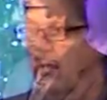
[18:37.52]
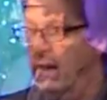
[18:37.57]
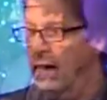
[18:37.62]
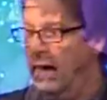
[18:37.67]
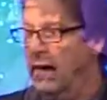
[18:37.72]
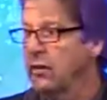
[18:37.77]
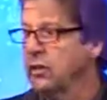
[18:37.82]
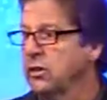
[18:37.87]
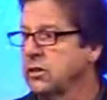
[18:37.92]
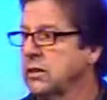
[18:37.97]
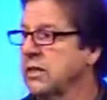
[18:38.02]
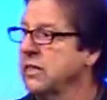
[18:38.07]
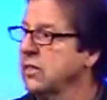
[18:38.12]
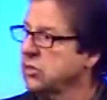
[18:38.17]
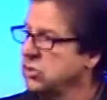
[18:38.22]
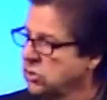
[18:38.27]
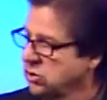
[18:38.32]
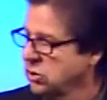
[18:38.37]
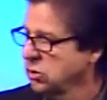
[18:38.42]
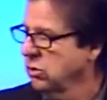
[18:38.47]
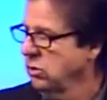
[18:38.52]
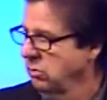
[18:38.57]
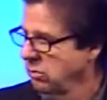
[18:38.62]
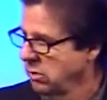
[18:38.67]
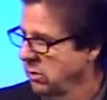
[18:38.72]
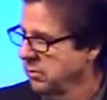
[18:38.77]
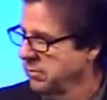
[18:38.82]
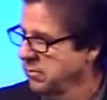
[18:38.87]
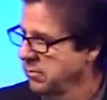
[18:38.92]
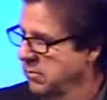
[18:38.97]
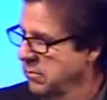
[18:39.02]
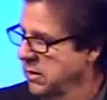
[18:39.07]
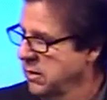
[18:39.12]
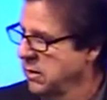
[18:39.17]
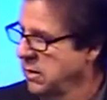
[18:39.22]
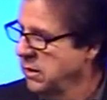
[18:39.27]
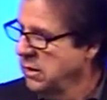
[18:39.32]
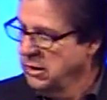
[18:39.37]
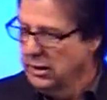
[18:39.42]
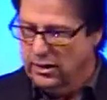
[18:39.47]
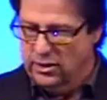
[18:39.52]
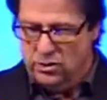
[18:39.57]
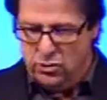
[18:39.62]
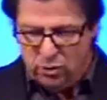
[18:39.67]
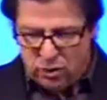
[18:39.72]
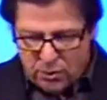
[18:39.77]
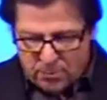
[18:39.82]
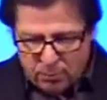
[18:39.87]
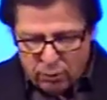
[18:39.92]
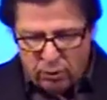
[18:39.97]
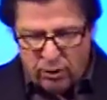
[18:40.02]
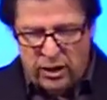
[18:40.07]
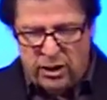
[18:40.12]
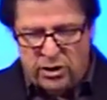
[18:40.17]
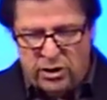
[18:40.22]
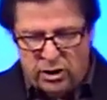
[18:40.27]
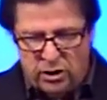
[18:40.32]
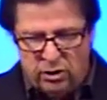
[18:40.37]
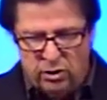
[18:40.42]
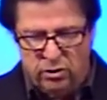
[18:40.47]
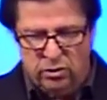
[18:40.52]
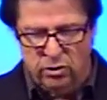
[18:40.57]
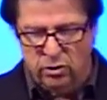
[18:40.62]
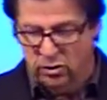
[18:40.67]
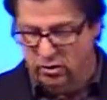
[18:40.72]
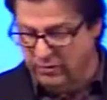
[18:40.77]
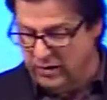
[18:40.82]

to heresy is truth. And so he's preaching the truth.